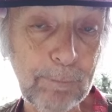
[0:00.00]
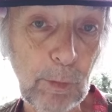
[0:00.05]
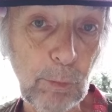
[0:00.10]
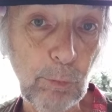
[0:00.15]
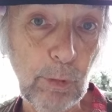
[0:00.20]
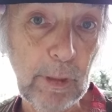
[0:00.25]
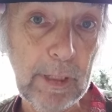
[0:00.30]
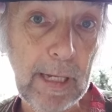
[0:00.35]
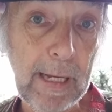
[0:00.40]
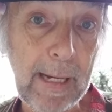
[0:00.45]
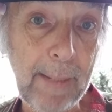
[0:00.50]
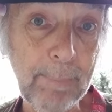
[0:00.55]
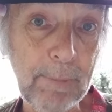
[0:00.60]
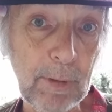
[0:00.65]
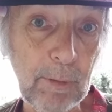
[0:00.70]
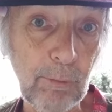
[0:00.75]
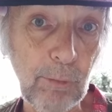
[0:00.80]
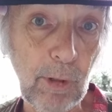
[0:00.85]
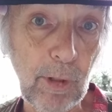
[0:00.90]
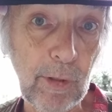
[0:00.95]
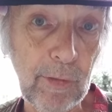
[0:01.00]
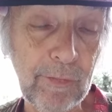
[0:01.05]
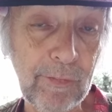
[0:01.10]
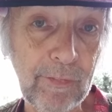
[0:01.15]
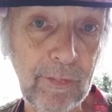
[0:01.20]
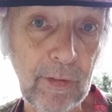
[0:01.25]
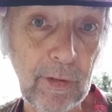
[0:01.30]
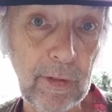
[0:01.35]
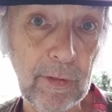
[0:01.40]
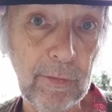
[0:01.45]
What happened
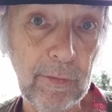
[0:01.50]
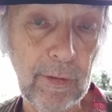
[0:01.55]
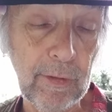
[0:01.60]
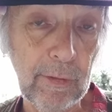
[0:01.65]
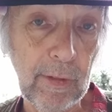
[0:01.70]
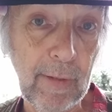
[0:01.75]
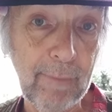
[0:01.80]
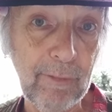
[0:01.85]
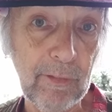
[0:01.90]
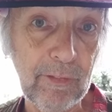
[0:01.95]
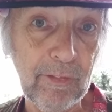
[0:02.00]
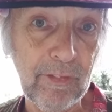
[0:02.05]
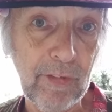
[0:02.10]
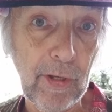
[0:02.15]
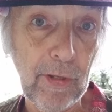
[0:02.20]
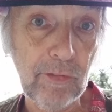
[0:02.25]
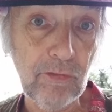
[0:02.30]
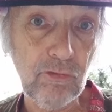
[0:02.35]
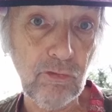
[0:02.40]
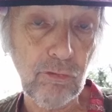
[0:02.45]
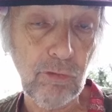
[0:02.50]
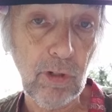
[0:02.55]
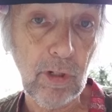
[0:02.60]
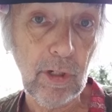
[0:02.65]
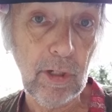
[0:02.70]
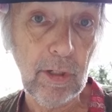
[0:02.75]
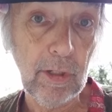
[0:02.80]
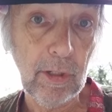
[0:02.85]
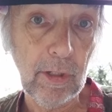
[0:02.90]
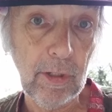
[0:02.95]
was, in the 11th
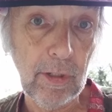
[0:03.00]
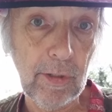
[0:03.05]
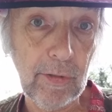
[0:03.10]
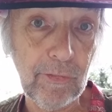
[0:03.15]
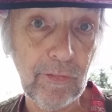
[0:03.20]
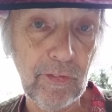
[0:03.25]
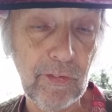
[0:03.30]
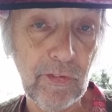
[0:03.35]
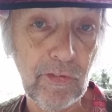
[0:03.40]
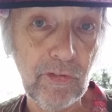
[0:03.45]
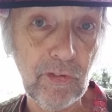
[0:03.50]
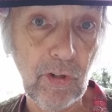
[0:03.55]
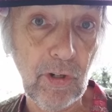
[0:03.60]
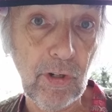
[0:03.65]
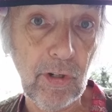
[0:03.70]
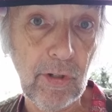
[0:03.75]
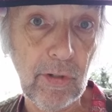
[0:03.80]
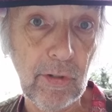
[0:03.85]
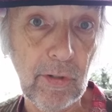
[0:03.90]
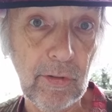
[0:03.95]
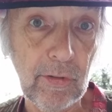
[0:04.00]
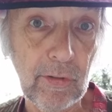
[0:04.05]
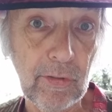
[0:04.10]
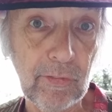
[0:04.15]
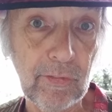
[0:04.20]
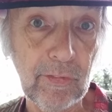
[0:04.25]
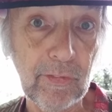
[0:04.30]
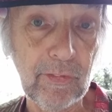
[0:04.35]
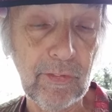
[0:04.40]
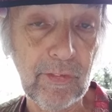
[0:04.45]
century, Hashishan and his
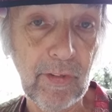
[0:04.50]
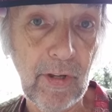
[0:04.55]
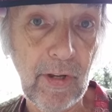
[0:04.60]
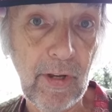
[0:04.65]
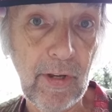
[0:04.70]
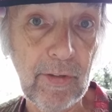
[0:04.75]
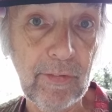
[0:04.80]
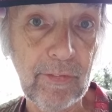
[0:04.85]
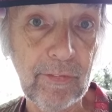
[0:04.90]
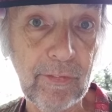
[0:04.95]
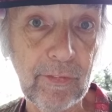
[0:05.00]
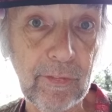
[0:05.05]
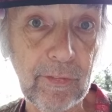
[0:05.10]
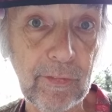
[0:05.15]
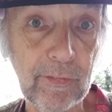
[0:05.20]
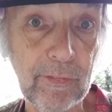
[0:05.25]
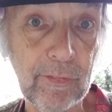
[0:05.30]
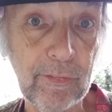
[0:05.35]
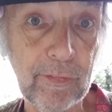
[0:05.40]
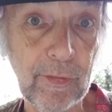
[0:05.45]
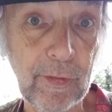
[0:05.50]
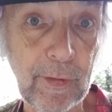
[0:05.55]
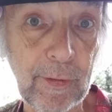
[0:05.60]
assassins,